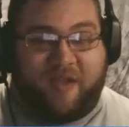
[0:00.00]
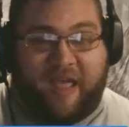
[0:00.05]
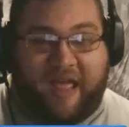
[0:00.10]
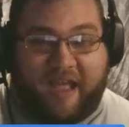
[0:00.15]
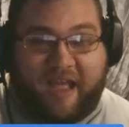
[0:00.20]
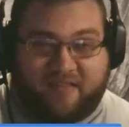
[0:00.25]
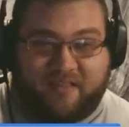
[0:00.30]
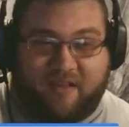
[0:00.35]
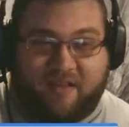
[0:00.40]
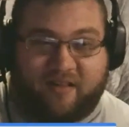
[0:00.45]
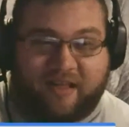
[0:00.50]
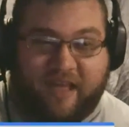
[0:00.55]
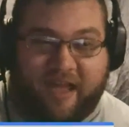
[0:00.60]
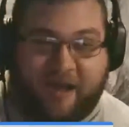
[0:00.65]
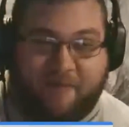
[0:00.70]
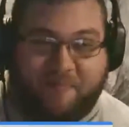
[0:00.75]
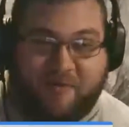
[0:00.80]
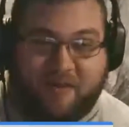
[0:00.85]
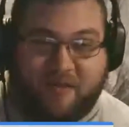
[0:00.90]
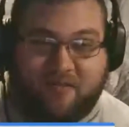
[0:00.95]
accidentally
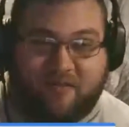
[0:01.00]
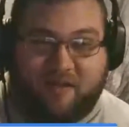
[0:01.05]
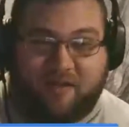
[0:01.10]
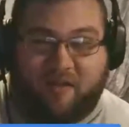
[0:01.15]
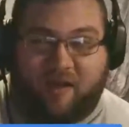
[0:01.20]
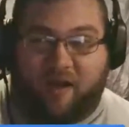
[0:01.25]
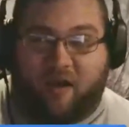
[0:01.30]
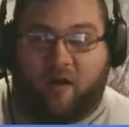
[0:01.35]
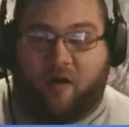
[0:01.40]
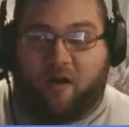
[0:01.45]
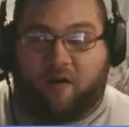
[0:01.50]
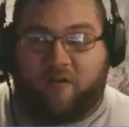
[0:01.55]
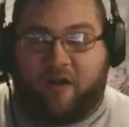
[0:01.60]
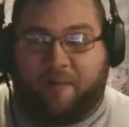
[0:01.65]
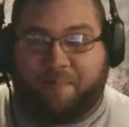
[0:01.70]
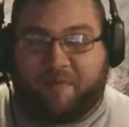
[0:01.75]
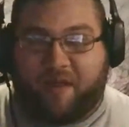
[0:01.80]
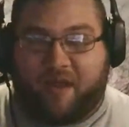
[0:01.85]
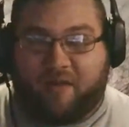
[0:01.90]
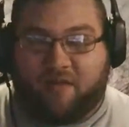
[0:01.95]
happens and you're like, oh
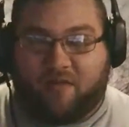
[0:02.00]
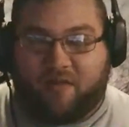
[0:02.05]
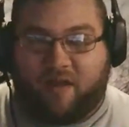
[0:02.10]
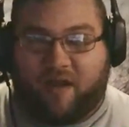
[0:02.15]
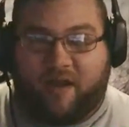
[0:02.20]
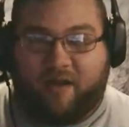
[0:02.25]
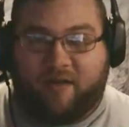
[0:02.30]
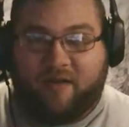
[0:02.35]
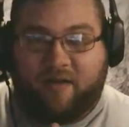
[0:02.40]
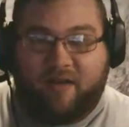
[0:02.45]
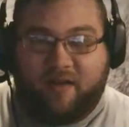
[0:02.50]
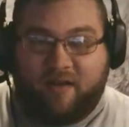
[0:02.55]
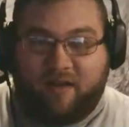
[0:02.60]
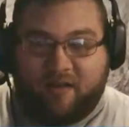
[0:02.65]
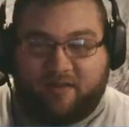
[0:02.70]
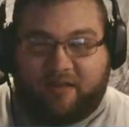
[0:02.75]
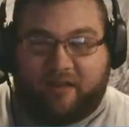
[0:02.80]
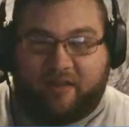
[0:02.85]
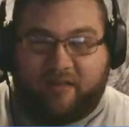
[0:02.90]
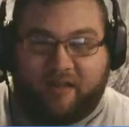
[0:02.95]
crap, tank just died,
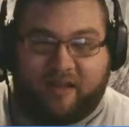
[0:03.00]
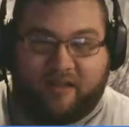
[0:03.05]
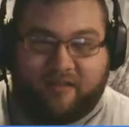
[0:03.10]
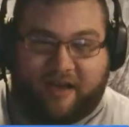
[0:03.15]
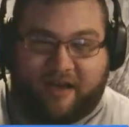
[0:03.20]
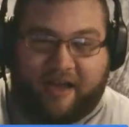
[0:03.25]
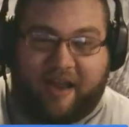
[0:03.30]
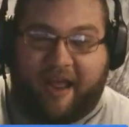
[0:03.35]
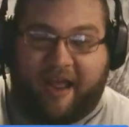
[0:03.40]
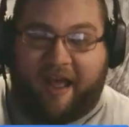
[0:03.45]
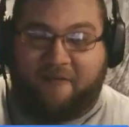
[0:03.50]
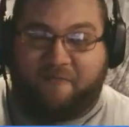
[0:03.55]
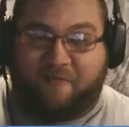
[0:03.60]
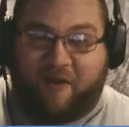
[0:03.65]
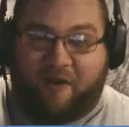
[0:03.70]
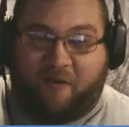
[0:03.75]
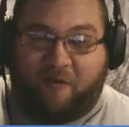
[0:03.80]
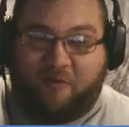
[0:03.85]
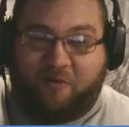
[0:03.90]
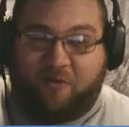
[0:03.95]
suddenly he's got half
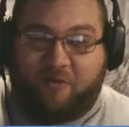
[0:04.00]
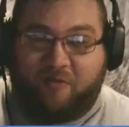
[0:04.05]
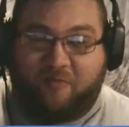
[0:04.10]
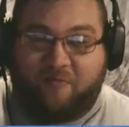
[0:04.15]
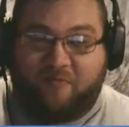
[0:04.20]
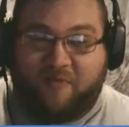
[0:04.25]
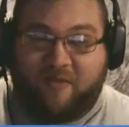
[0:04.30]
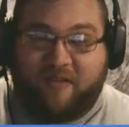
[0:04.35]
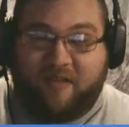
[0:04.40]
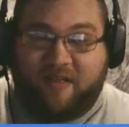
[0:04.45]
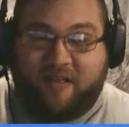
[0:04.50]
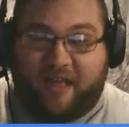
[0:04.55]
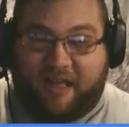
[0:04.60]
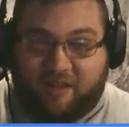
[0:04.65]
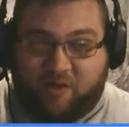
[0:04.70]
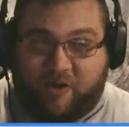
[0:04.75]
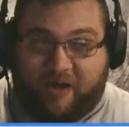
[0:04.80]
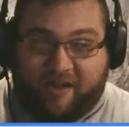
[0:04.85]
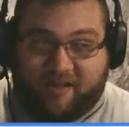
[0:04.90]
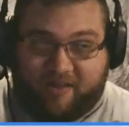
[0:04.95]
health, and
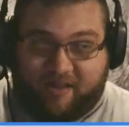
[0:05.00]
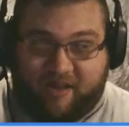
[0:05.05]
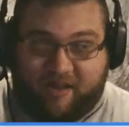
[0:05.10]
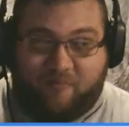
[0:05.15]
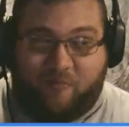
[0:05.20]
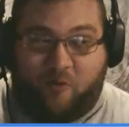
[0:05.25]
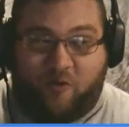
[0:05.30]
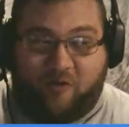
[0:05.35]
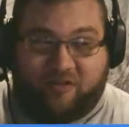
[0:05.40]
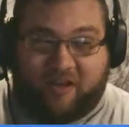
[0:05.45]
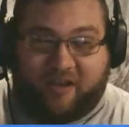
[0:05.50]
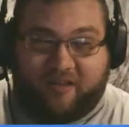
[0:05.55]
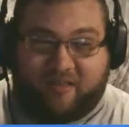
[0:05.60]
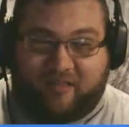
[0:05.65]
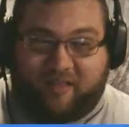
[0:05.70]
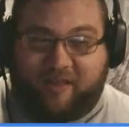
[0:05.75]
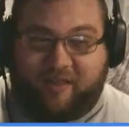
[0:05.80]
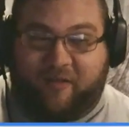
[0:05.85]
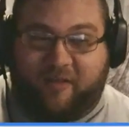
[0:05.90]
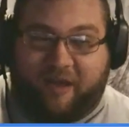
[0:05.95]
you got 10 more seconds
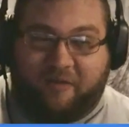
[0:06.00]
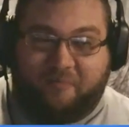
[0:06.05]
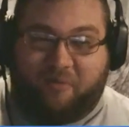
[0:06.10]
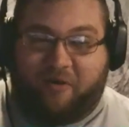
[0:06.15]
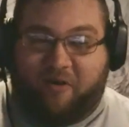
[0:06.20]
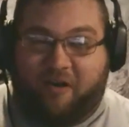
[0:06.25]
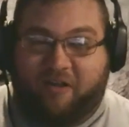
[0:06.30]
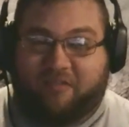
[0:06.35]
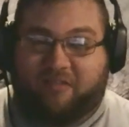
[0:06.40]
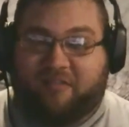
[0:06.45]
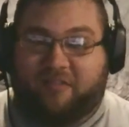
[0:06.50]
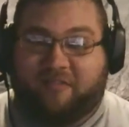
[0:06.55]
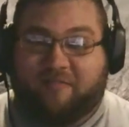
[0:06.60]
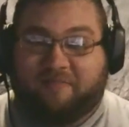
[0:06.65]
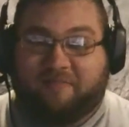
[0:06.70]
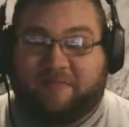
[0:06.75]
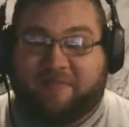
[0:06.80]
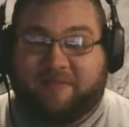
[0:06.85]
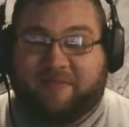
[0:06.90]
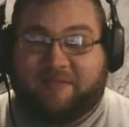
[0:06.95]
to kill that boss
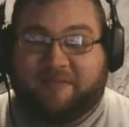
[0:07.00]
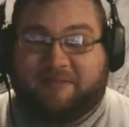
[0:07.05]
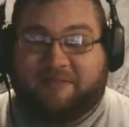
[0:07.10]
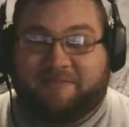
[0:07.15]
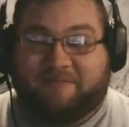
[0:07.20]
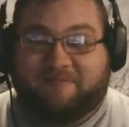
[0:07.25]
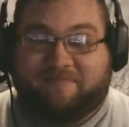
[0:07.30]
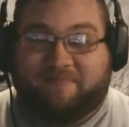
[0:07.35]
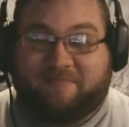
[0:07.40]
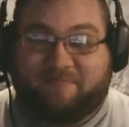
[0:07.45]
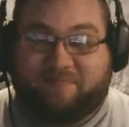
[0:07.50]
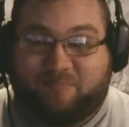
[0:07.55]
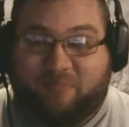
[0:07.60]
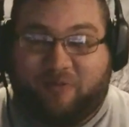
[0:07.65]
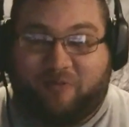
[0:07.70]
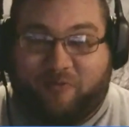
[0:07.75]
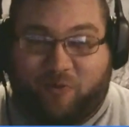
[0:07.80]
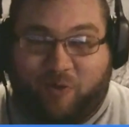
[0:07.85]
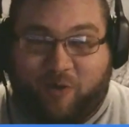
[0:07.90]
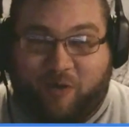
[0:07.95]

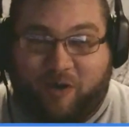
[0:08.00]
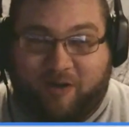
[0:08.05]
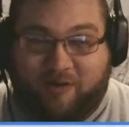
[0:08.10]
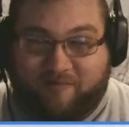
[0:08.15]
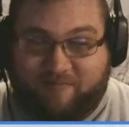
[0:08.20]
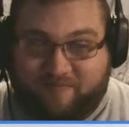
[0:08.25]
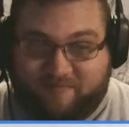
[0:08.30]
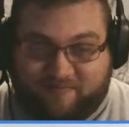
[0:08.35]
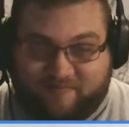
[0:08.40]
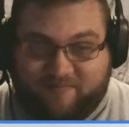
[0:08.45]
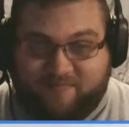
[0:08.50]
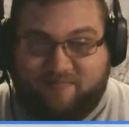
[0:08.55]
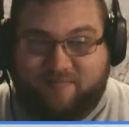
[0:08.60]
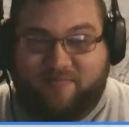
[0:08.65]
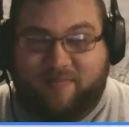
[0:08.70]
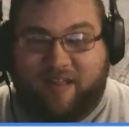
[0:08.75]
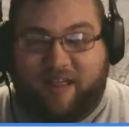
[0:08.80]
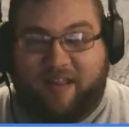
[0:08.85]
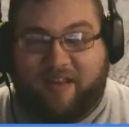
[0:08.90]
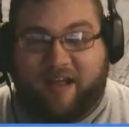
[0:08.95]
before
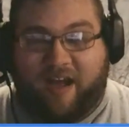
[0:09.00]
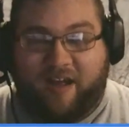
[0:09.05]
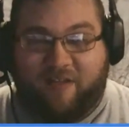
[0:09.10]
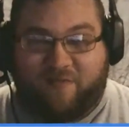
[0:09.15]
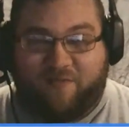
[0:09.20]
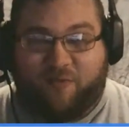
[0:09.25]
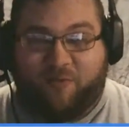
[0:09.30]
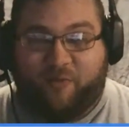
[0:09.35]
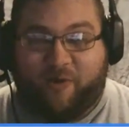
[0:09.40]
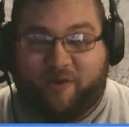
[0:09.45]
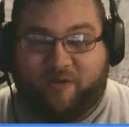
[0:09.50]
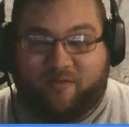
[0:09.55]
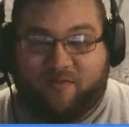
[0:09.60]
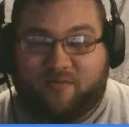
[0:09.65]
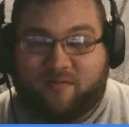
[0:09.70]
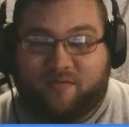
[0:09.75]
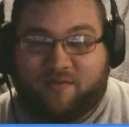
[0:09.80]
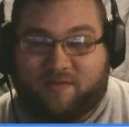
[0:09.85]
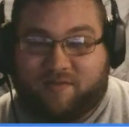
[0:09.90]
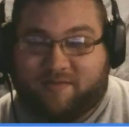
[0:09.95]
he dies for real.
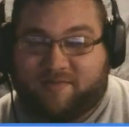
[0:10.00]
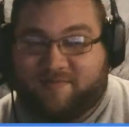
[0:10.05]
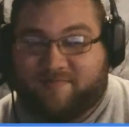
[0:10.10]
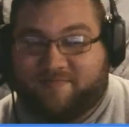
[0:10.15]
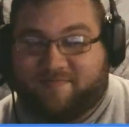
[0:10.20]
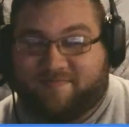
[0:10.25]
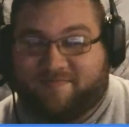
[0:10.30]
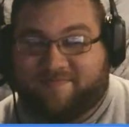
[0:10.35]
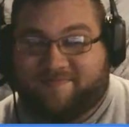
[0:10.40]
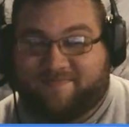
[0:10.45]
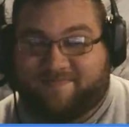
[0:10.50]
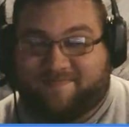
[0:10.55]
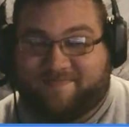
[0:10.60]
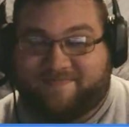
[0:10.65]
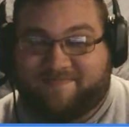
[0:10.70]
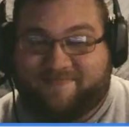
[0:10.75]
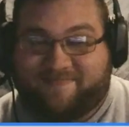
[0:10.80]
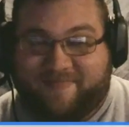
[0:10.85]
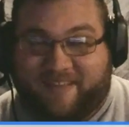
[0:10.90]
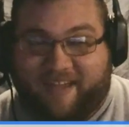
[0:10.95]

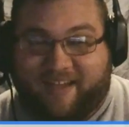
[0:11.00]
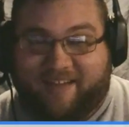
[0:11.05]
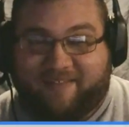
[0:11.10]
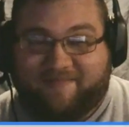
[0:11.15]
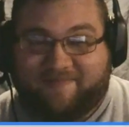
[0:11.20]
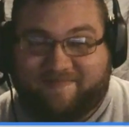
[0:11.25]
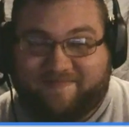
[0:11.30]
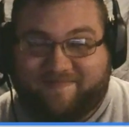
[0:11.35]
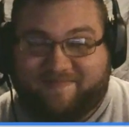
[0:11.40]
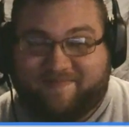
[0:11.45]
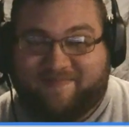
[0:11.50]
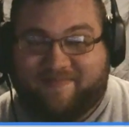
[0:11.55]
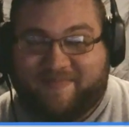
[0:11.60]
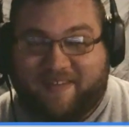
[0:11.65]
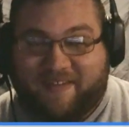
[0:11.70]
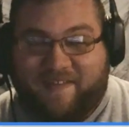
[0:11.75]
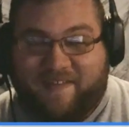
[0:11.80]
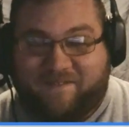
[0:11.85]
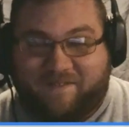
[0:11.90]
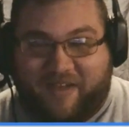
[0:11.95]
Yeah.
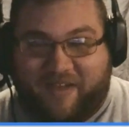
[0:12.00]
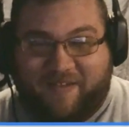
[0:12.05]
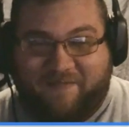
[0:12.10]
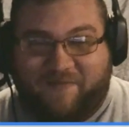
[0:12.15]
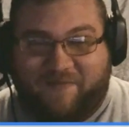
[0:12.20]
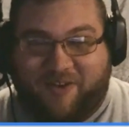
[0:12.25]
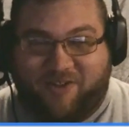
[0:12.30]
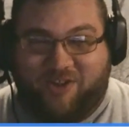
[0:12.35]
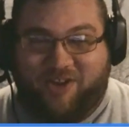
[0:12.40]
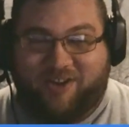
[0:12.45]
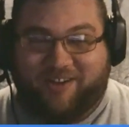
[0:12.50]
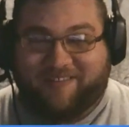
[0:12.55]
Fan fiction.